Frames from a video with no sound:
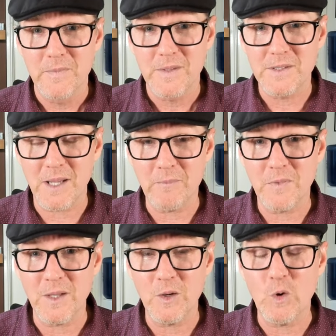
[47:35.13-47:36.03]

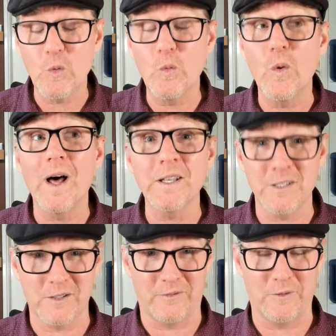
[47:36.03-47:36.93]
something
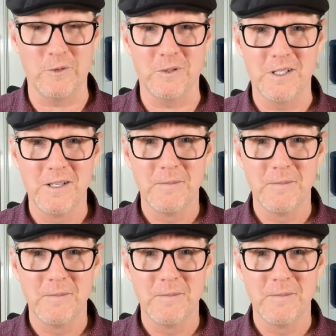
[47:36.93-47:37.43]
wonderful.